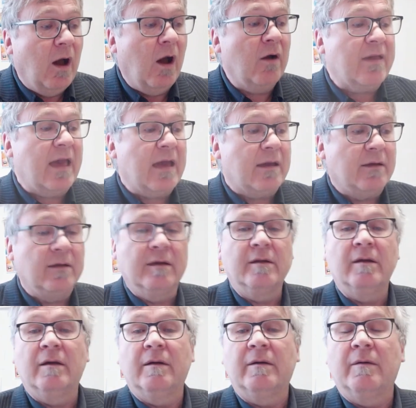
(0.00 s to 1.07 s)
Okay,
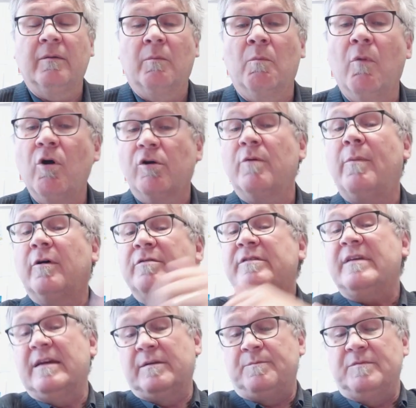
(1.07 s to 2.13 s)
more about
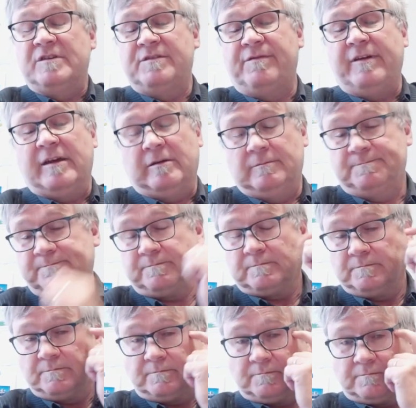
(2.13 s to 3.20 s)
the atmosphere.
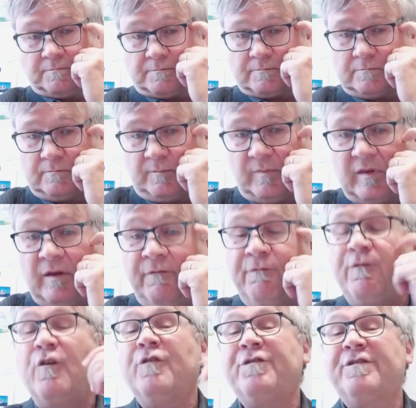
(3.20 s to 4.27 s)

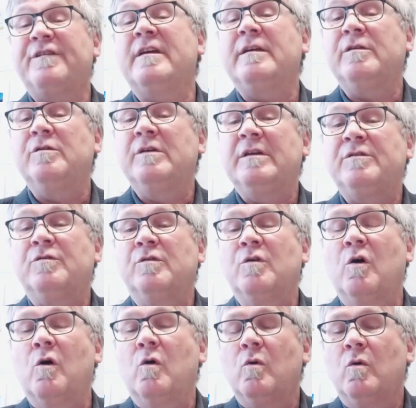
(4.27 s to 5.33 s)
First thing you need to
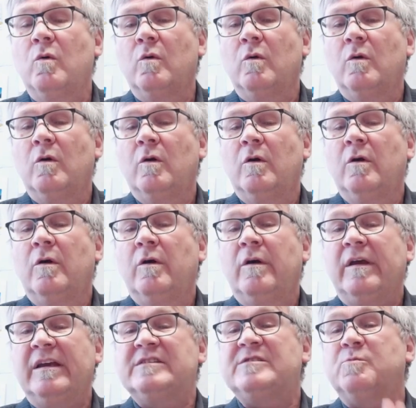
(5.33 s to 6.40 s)
know
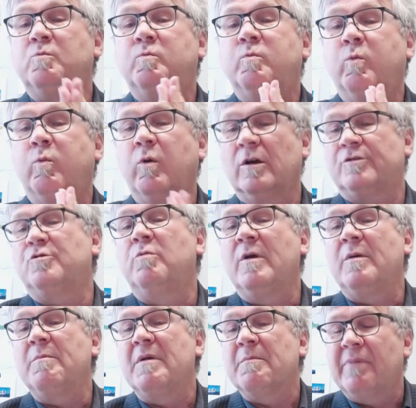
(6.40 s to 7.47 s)
is what do
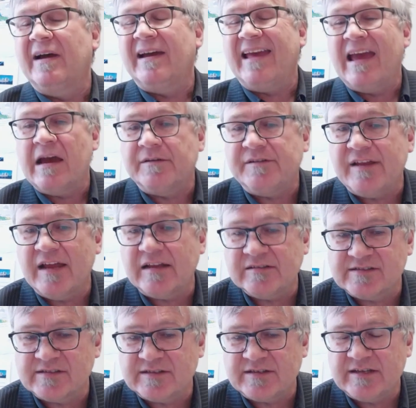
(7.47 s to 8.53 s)
we mean by air
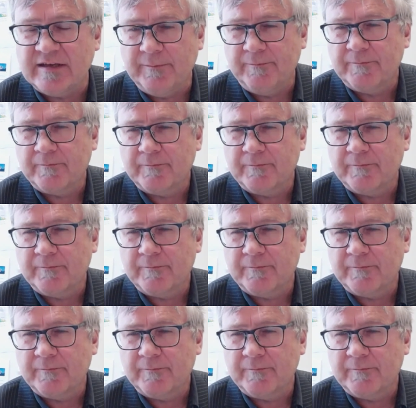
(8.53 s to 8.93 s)
density?